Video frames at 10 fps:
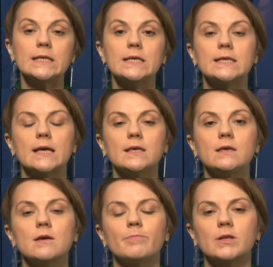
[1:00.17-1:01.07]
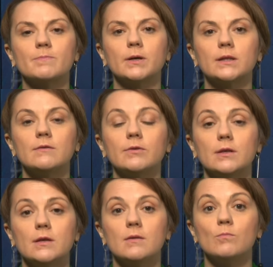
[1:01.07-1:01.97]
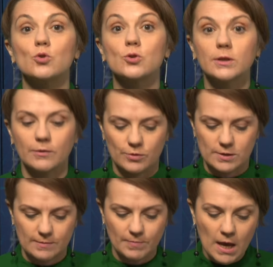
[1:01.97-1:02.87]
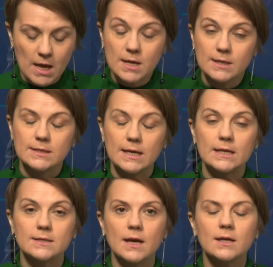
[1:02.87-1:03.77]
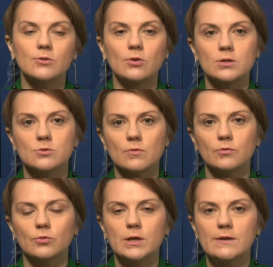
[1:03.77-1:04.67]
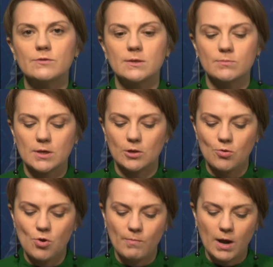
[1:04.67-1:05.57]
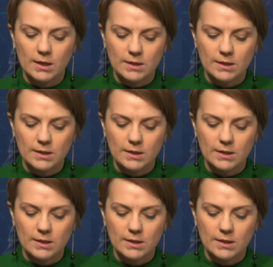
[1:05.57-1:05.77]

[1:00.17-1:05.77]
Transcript: Green Course for the local communities in Ukraine, talking about perspectives and possibilities.